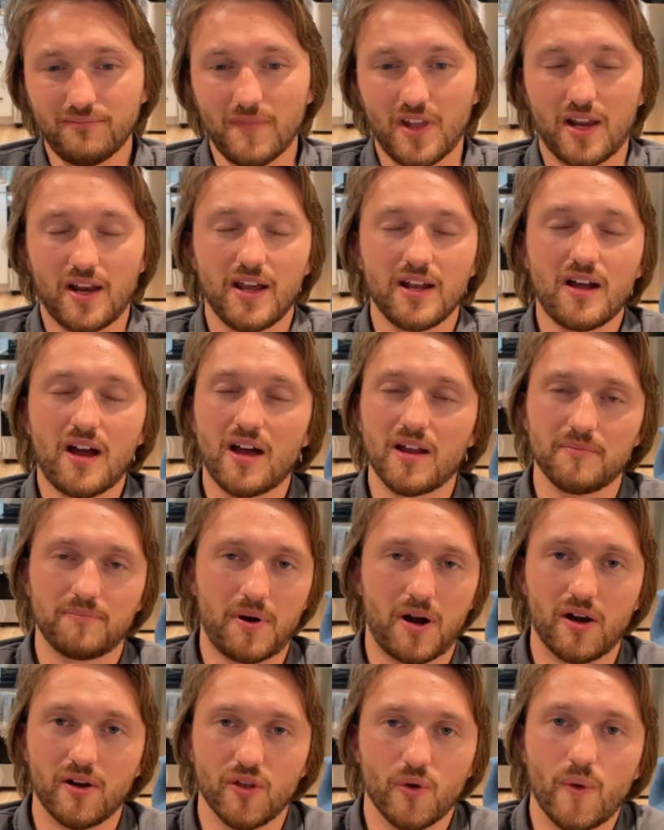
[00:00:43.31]
And I got
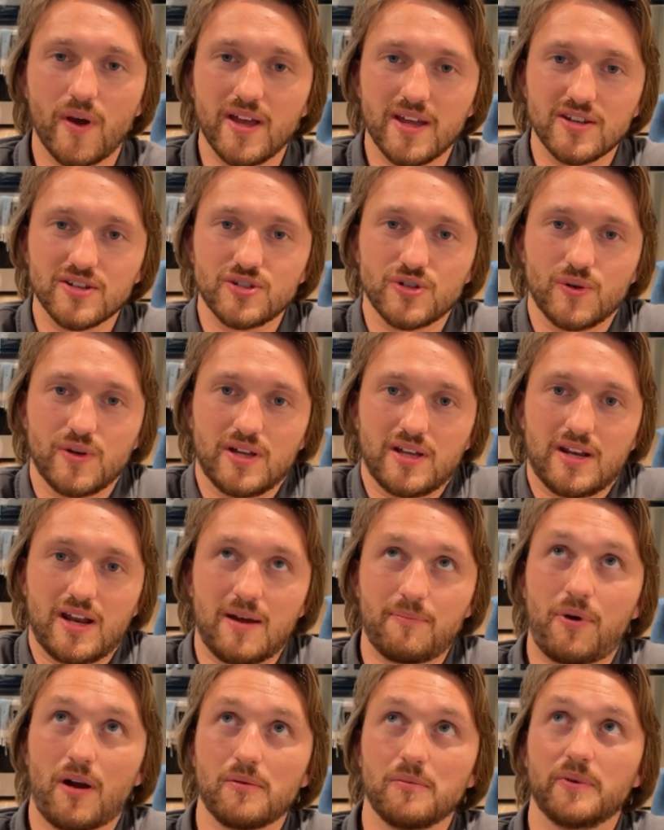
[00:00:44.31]
part of the way into it. I
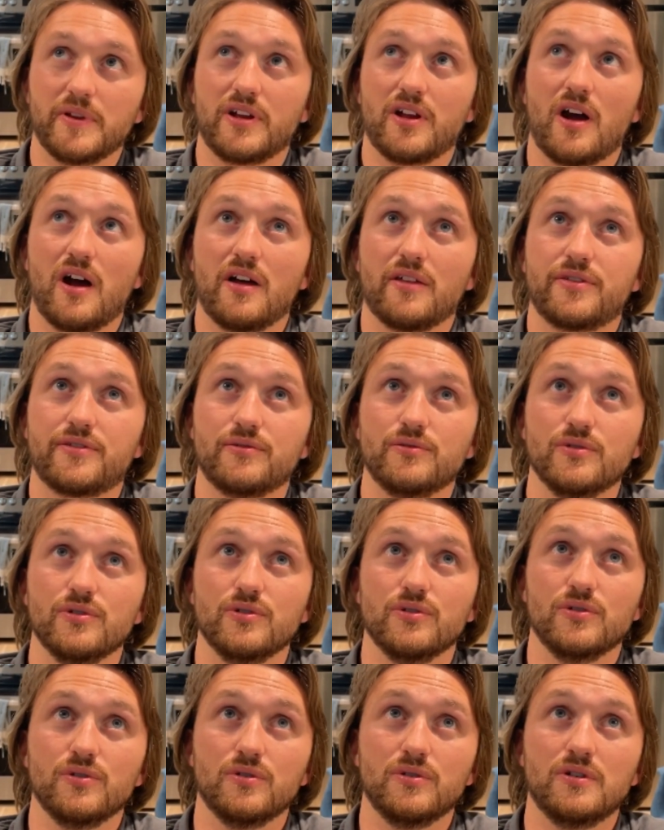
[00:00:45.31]
probably got
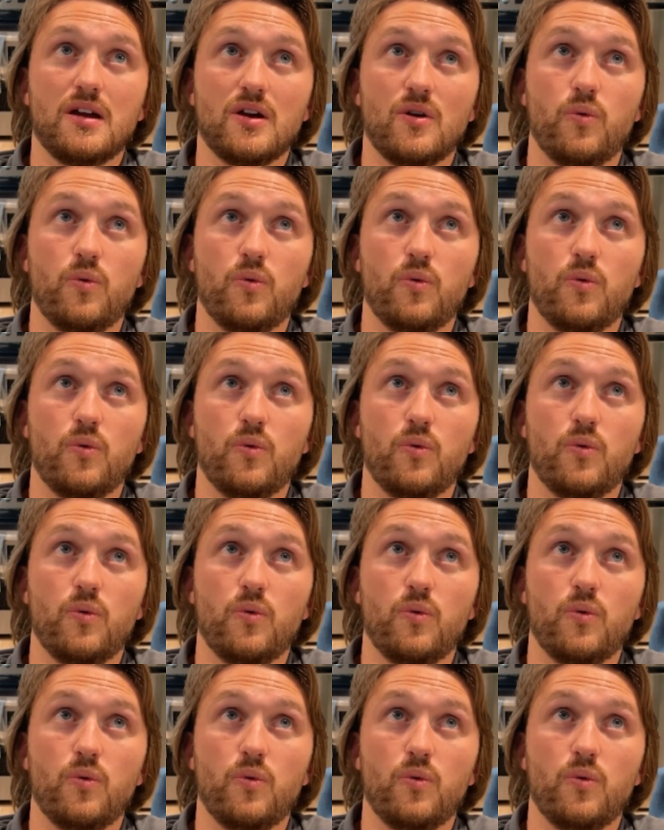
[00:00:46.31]
through.